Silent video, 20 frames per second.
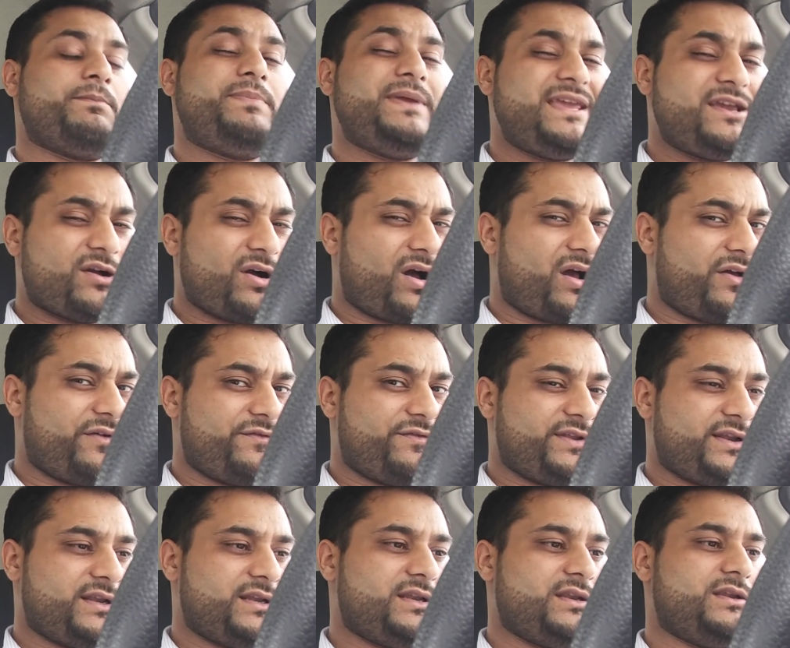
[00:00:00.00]
Be
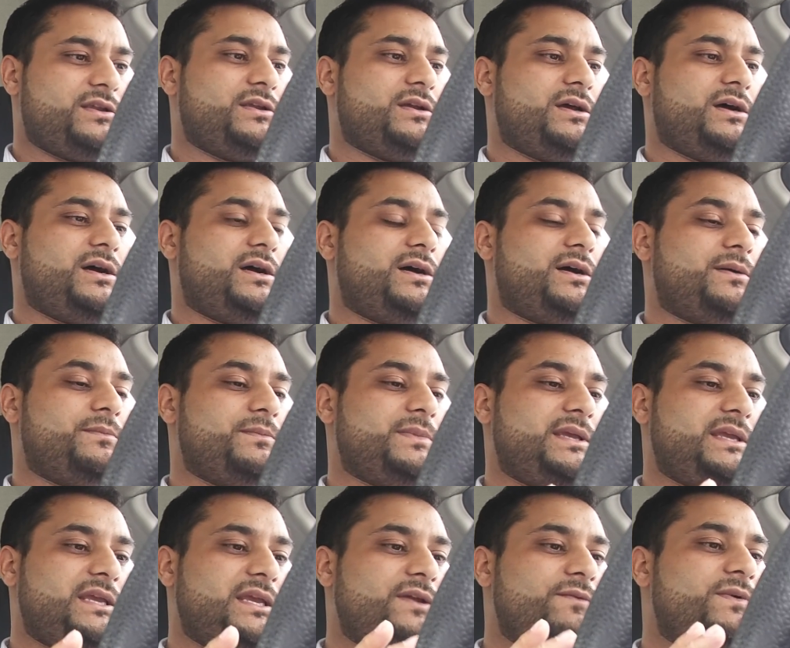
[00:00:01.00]
confident. Um,
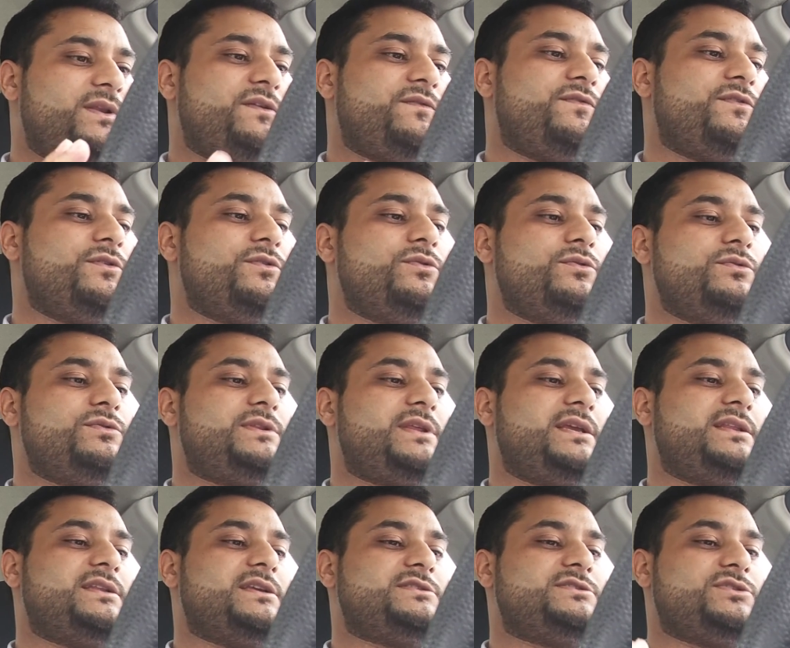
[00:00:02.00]
even if you
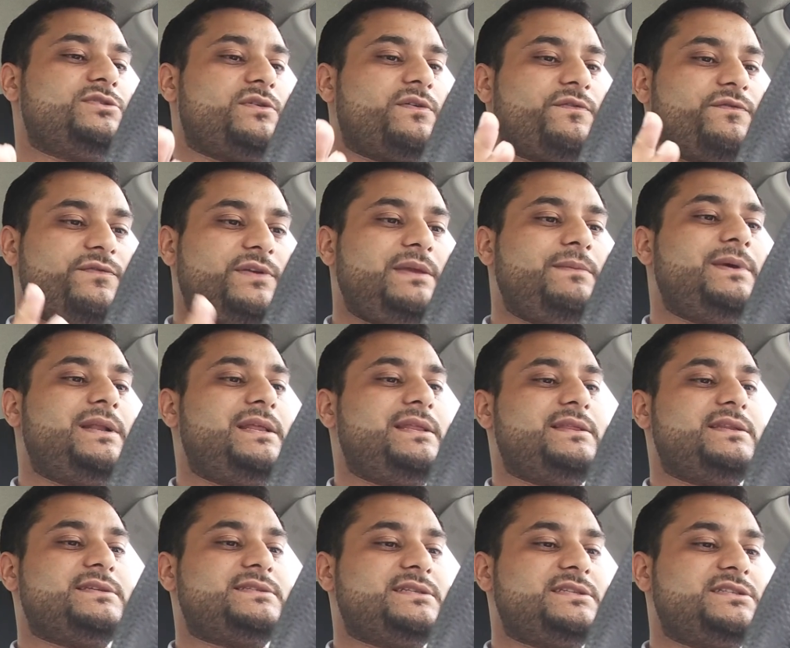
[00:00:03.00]
think that you're a female
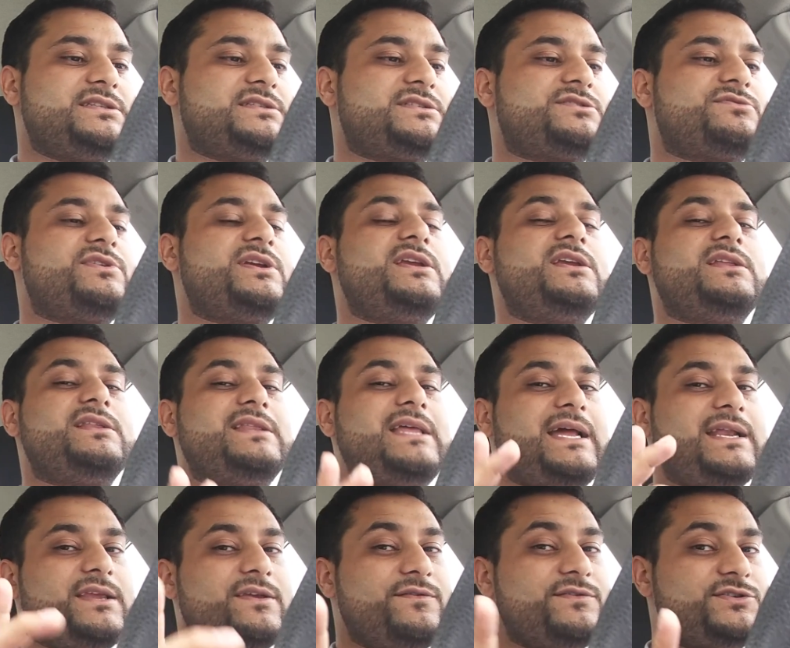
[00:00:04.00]
in this industry,
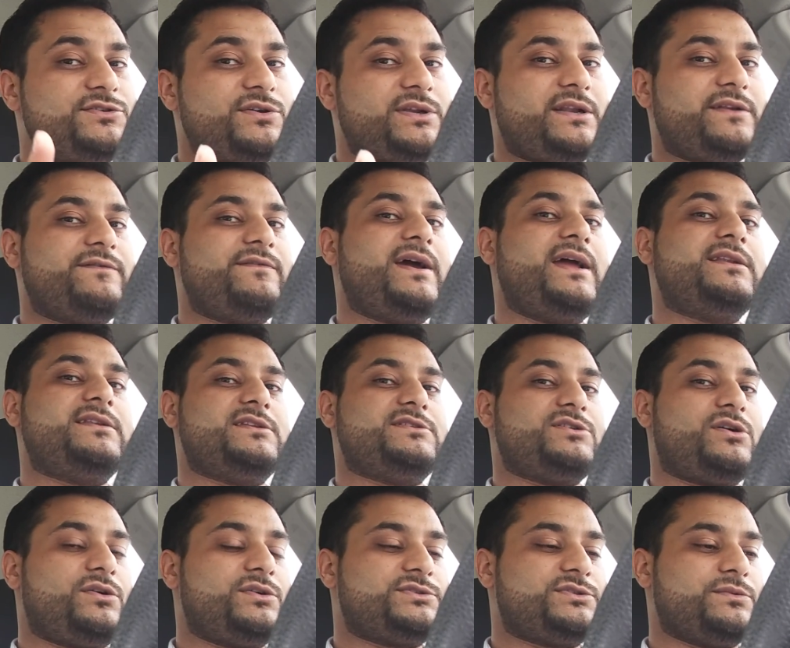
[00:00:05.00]
that gives you an
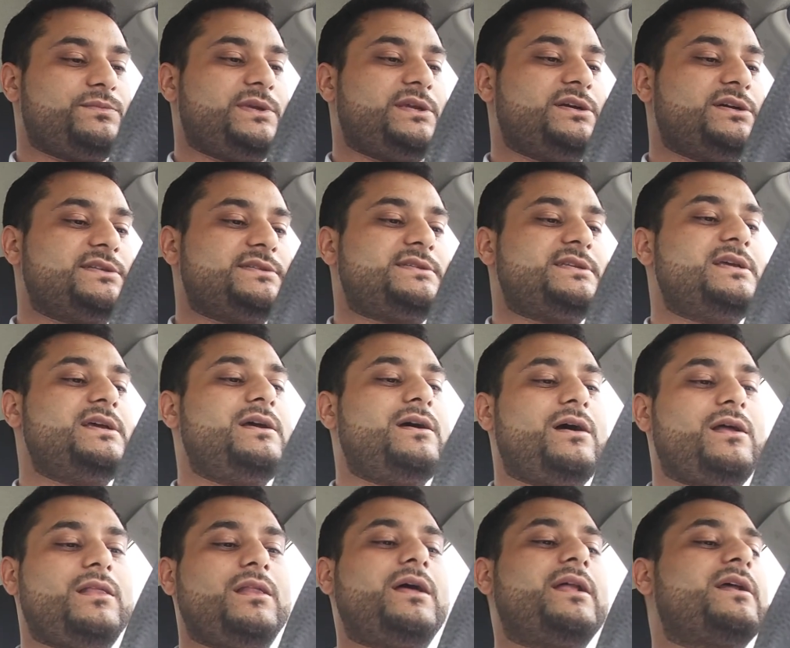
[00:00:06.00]
advantage also because
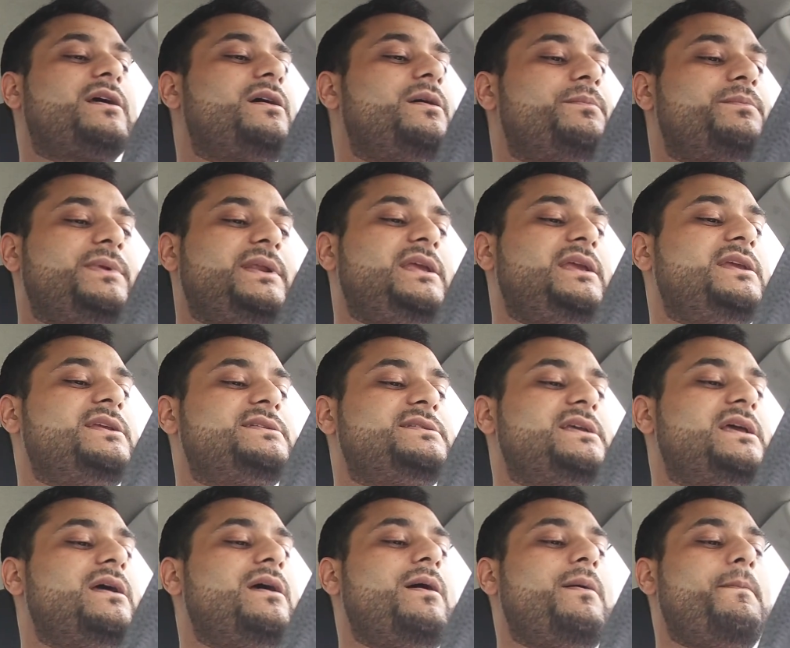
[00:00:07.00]
a lot of
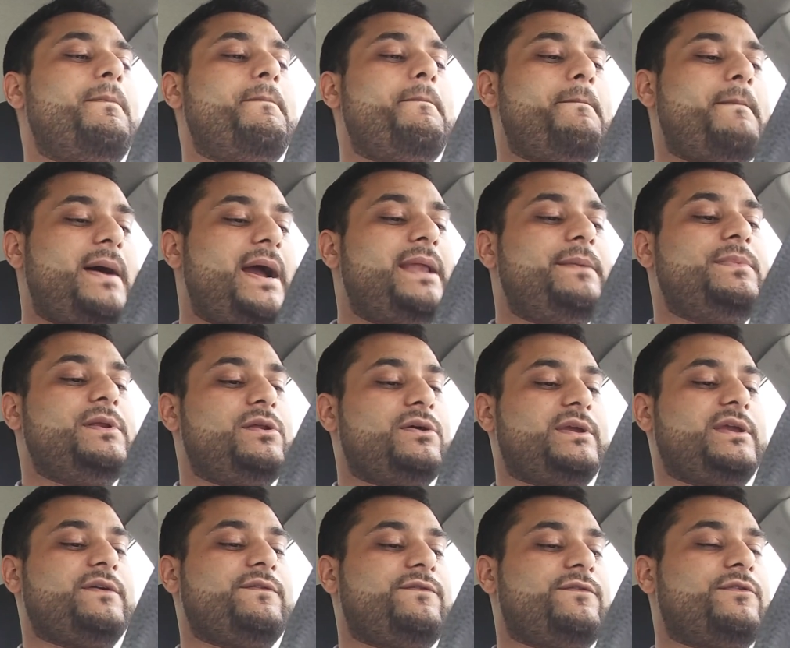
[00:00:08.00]
companies might be
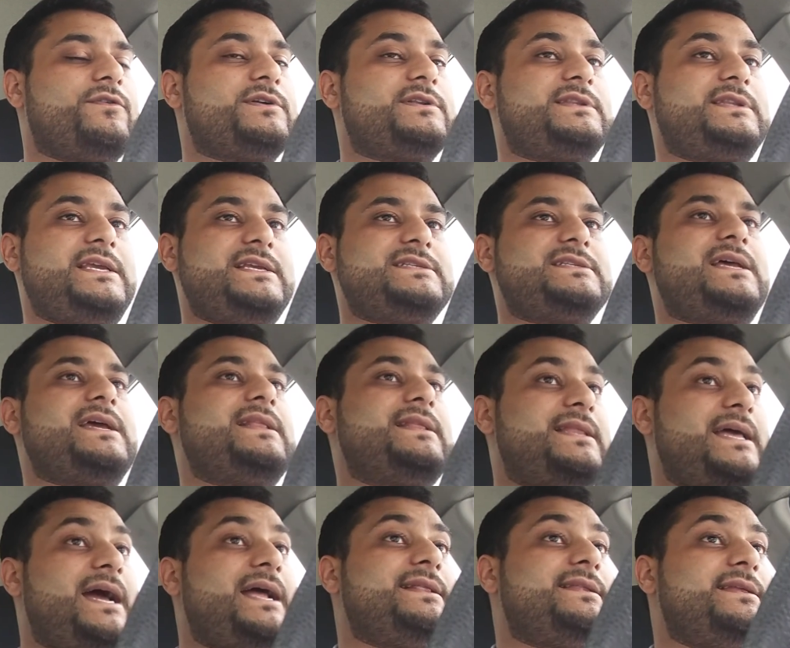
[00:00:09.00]
looking for things
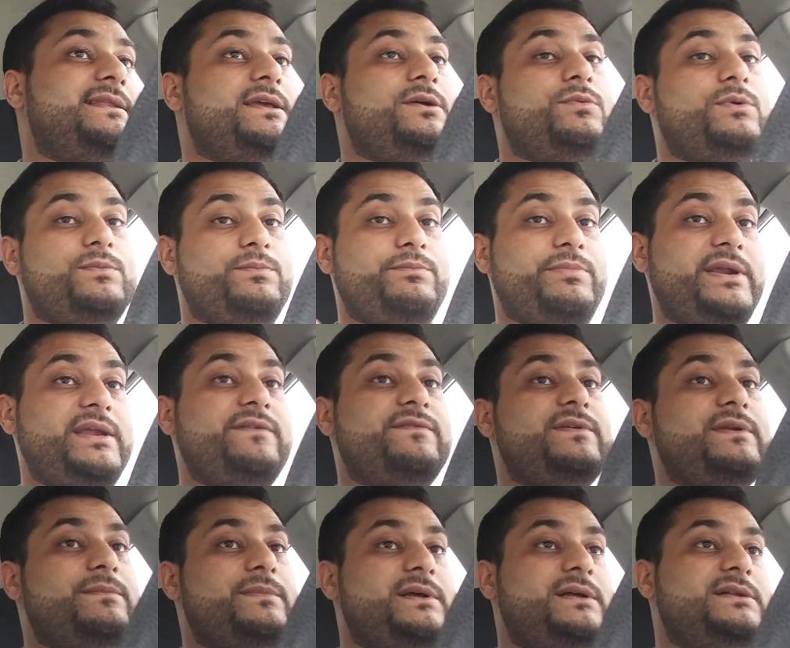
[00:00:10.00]
like that that they would bring
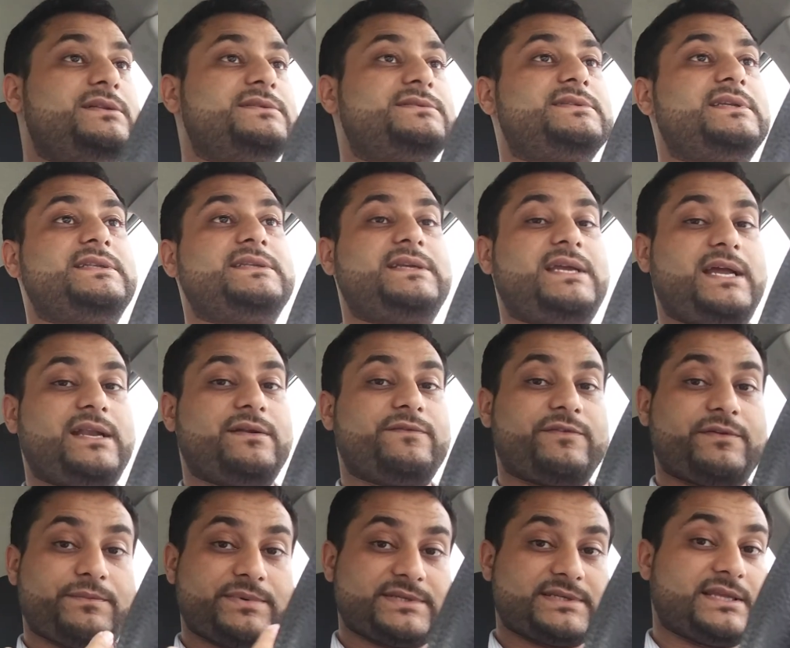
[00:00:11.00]
females and kind
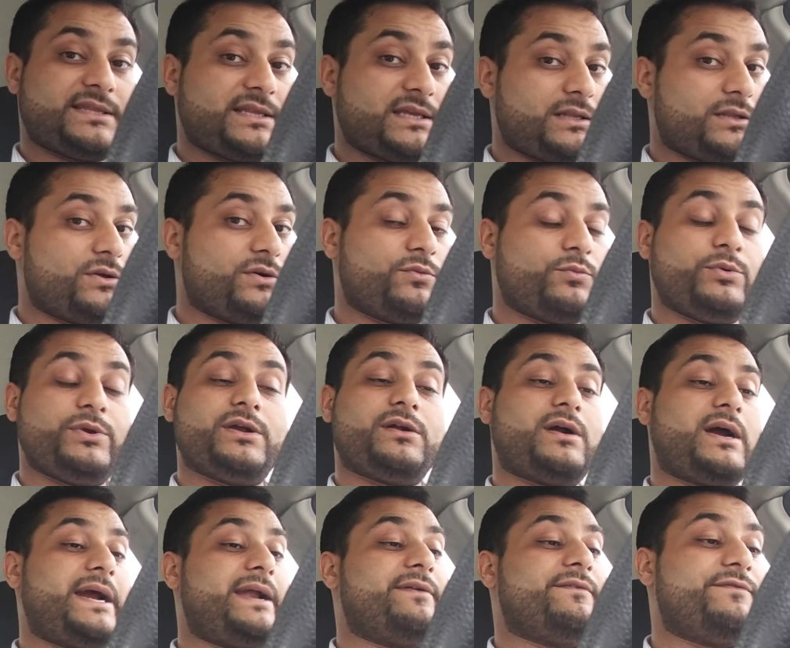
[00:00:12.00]
of represent that look we
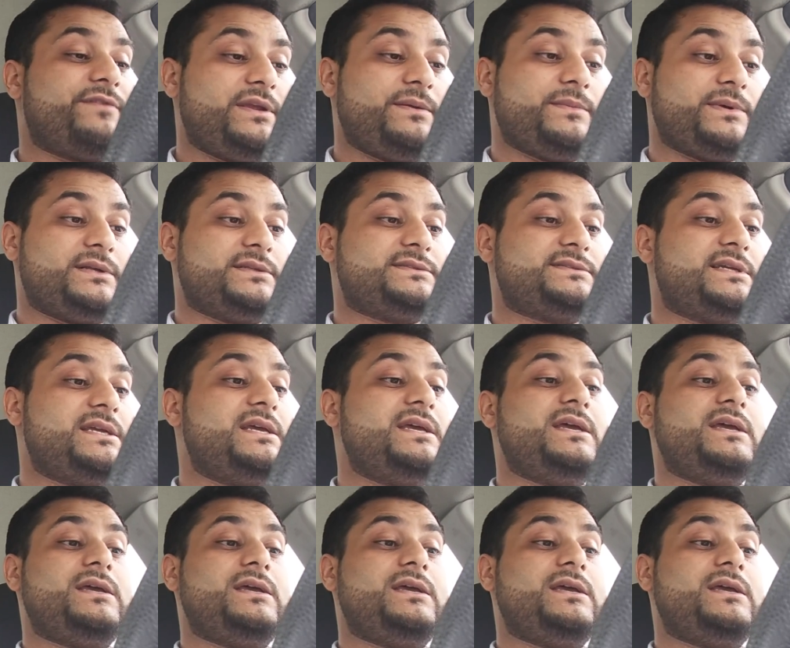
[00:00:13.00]
are hiring females